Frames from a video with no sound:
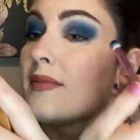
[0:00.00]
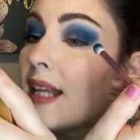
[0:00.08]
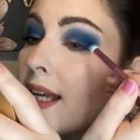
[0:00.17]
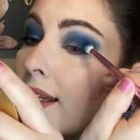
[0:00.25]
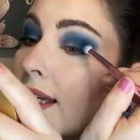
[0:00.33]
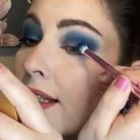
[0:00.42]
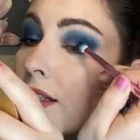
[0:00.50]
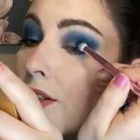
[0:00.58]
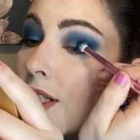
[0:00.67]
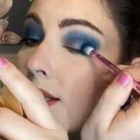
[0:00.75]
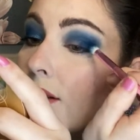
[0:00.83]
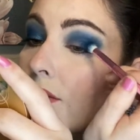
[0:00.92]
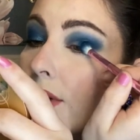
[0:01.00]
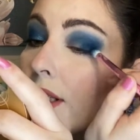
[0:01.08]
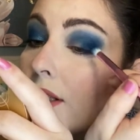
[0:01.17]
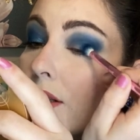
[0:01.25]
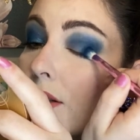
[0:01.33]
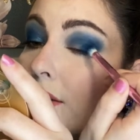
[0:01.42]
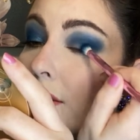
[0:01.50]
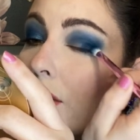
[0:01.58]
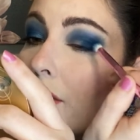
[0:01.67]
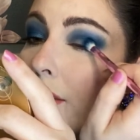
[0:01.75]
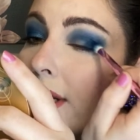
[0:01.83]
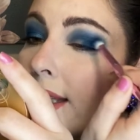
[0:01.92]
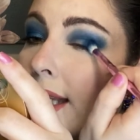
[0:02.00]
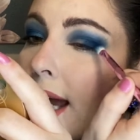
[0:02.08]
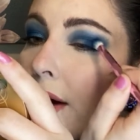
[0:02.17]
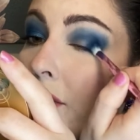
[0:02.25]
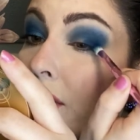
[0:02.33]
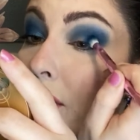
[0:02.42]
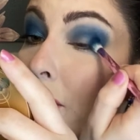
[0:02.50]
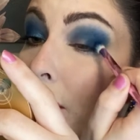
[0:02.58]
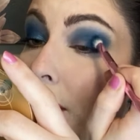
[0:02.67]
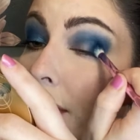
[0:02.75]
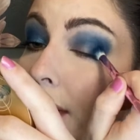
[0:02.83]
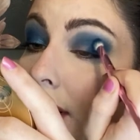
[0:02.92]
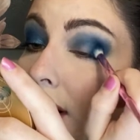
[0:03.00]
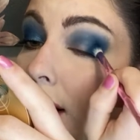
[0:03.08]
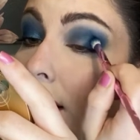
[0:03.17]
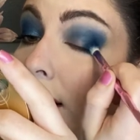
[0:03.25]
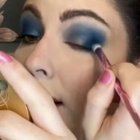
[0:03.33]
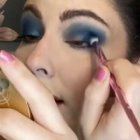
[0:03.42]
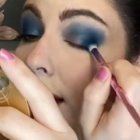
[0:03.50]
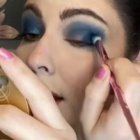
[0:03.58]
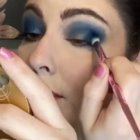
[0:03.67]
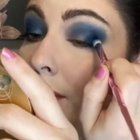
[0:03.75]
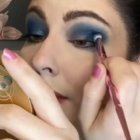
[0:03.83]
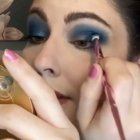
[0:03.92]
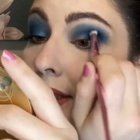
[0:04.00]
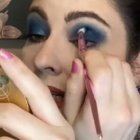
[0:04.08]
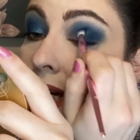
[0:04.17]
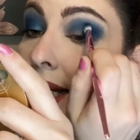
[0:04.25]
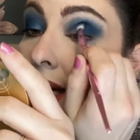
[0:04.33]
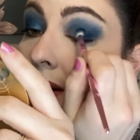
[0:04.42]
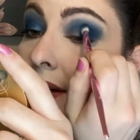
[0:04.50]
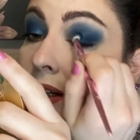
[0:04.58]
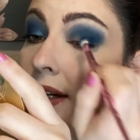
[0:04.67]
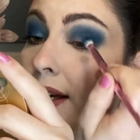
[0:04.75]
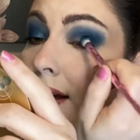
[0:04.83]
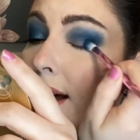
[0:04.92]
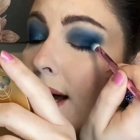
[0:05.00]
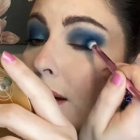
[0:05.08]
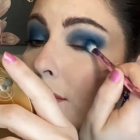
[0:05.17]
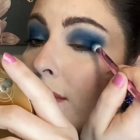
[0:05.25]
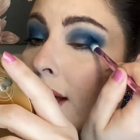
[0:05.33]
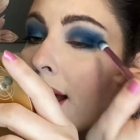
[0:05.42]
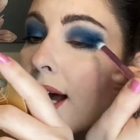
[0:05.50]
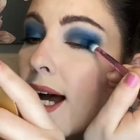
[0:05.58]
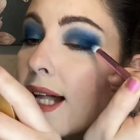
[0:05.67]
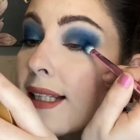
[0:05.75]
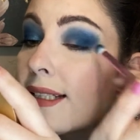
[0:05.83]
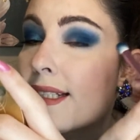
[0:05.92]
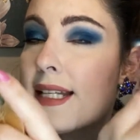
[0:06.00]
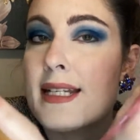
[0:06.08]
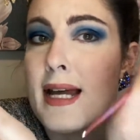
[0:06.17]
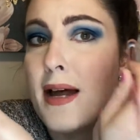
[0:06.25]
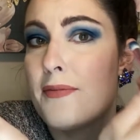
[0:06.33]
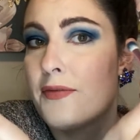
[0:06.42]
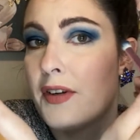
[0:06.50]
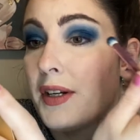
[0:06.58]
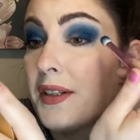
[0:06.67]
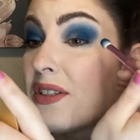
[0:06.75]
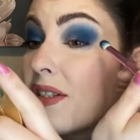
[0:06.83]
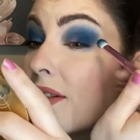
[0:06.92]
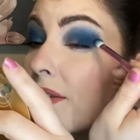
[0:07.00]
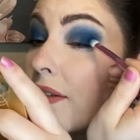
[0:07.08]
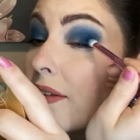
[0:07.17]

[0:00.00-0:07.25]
Again, you're just going to go in the outer corner and build that area up. I like to tap first